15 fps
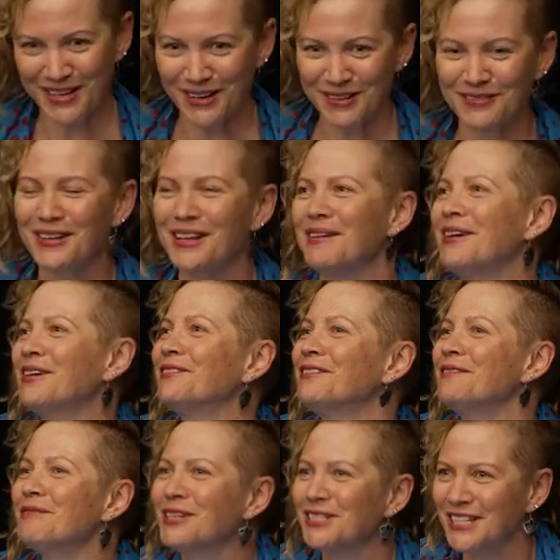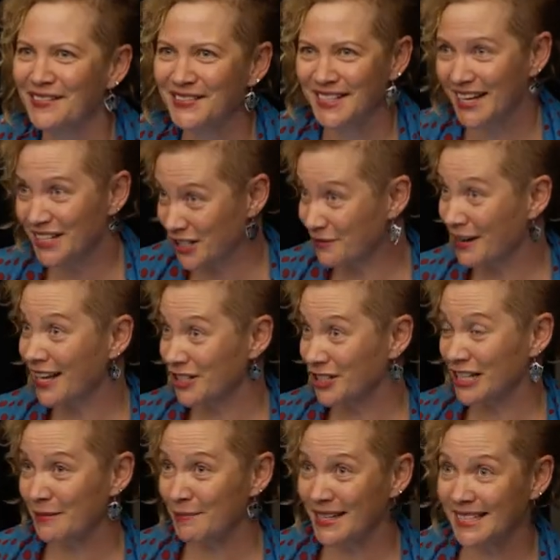following on from what Jeff said, to
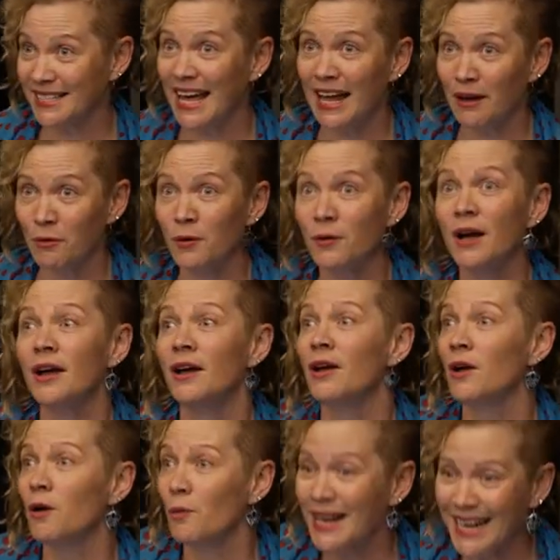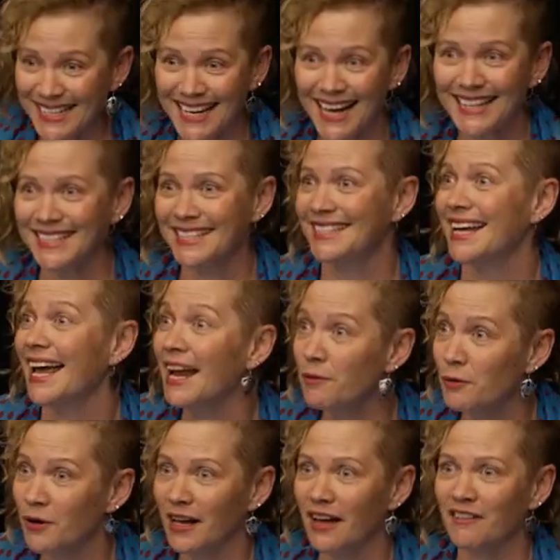actually be saying, well, we need to understand
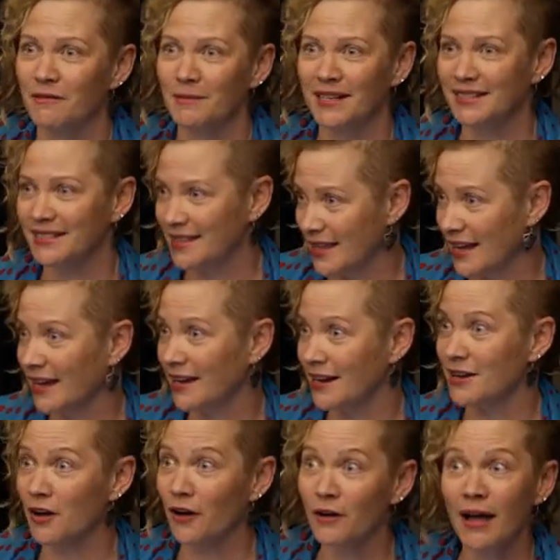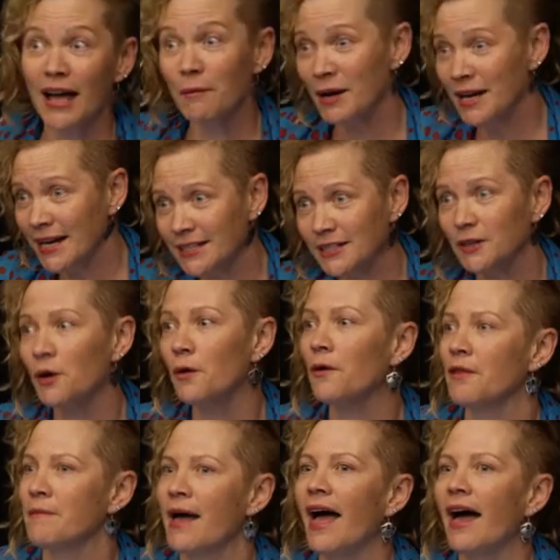what governments think and know, and we need to call
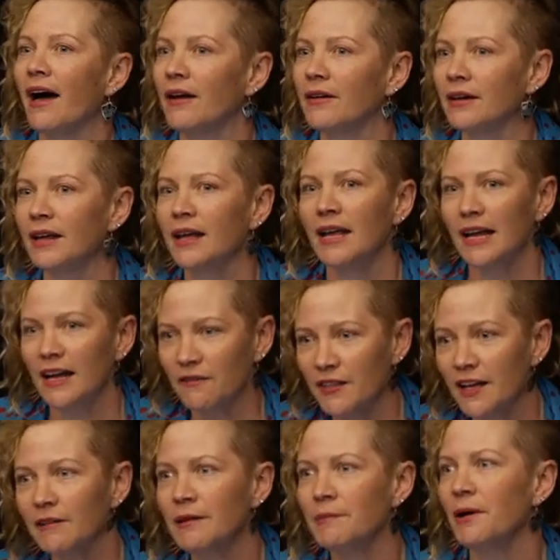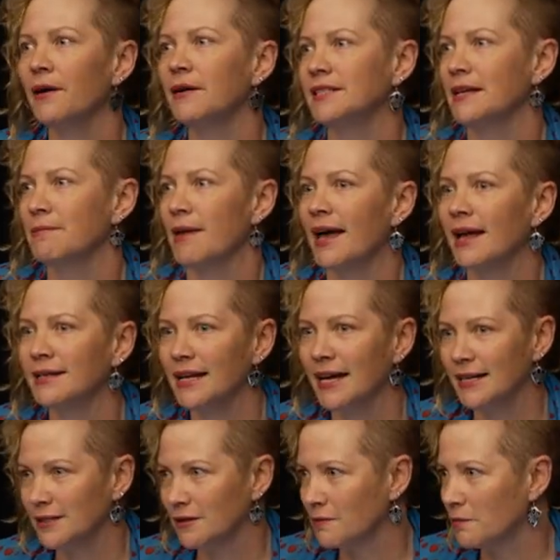them out. If they're imposing
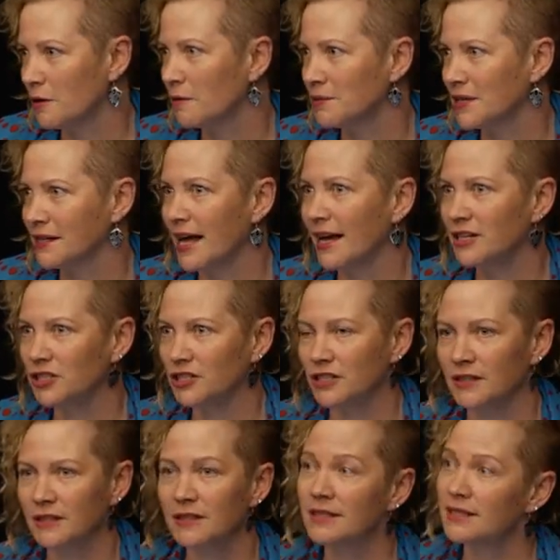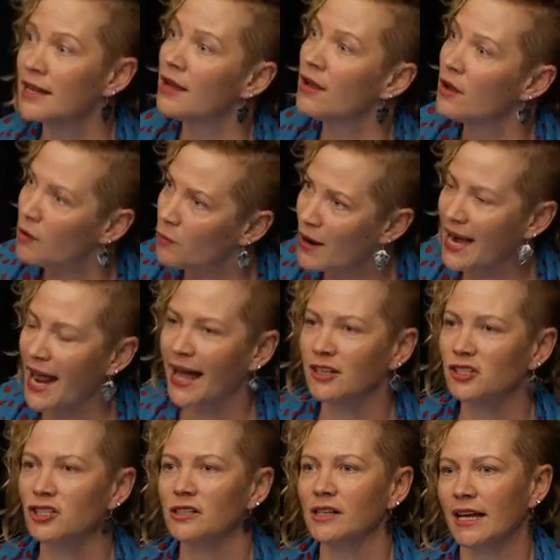mandates on populations when
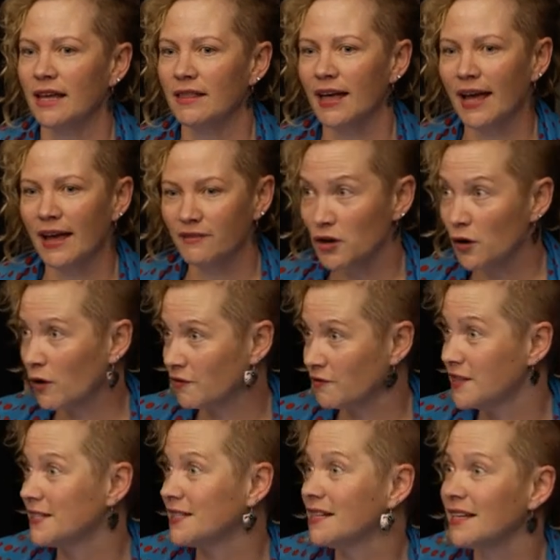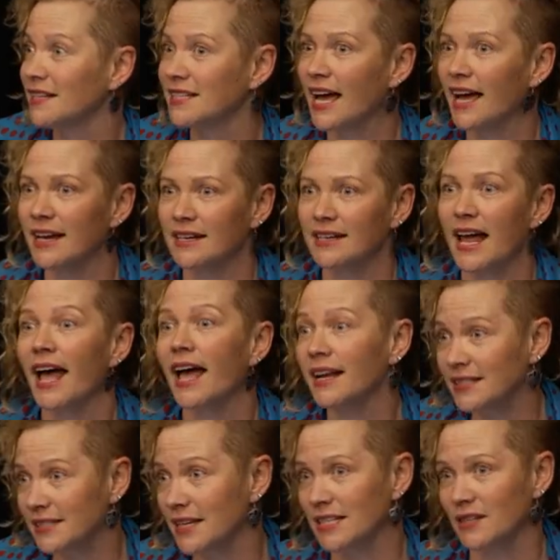actually they have not facilitated
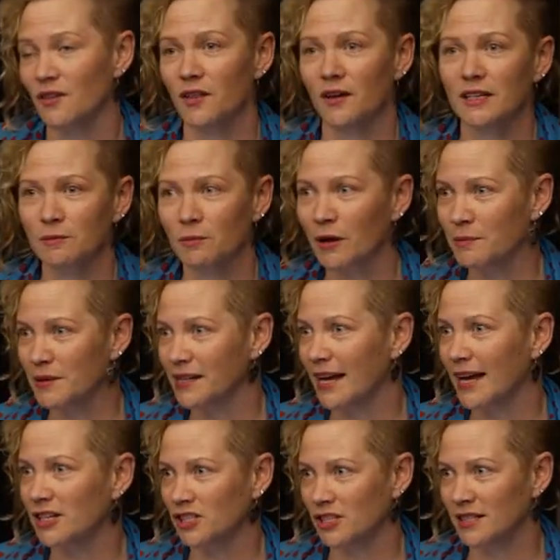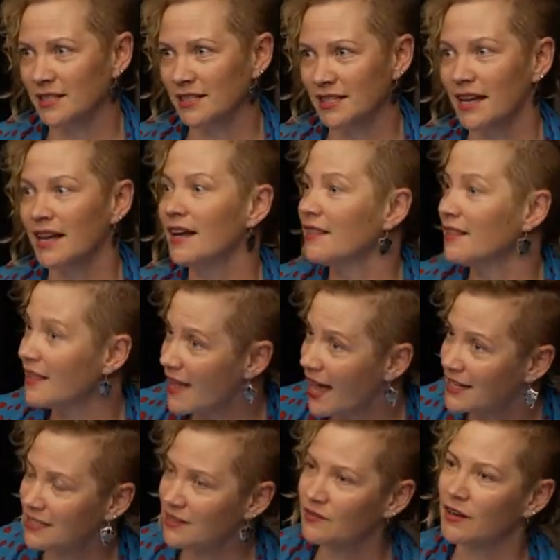access for those populations, then
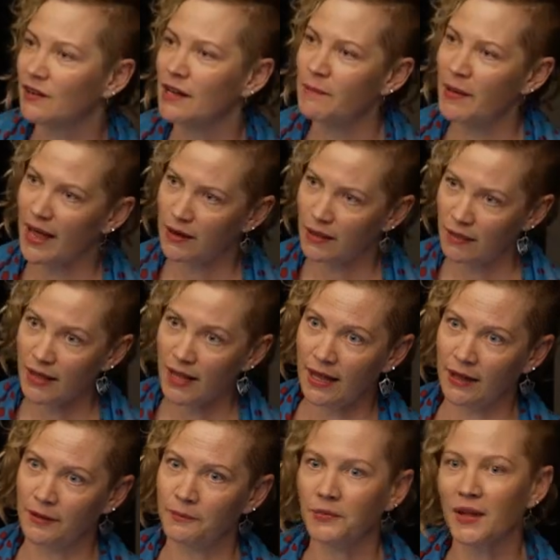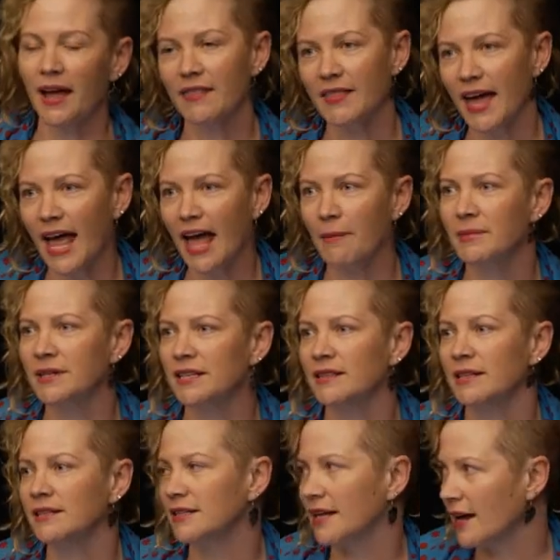that's a very bad thing. And that happened in
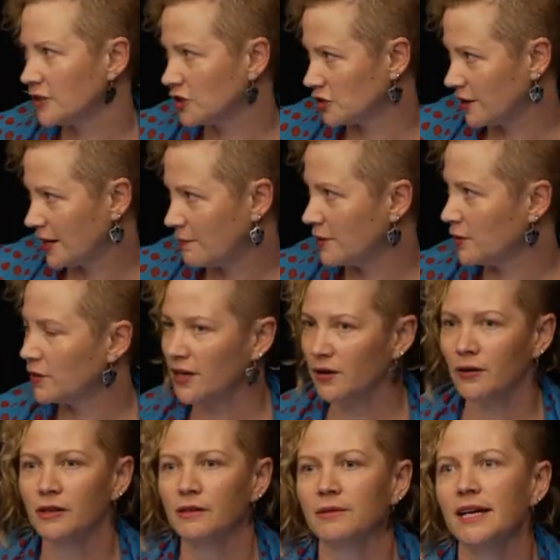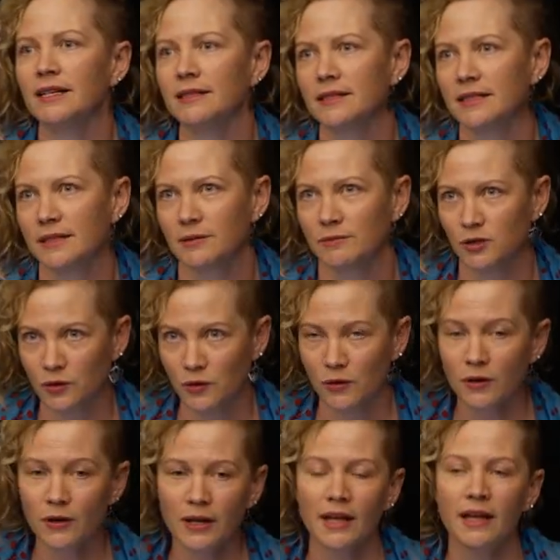this country, building on Loretta's
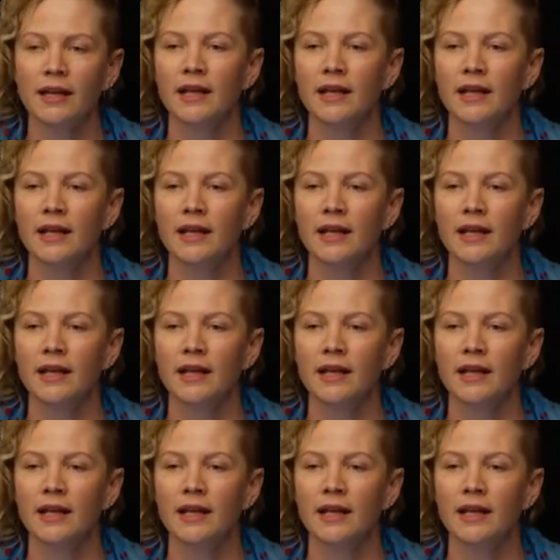talk.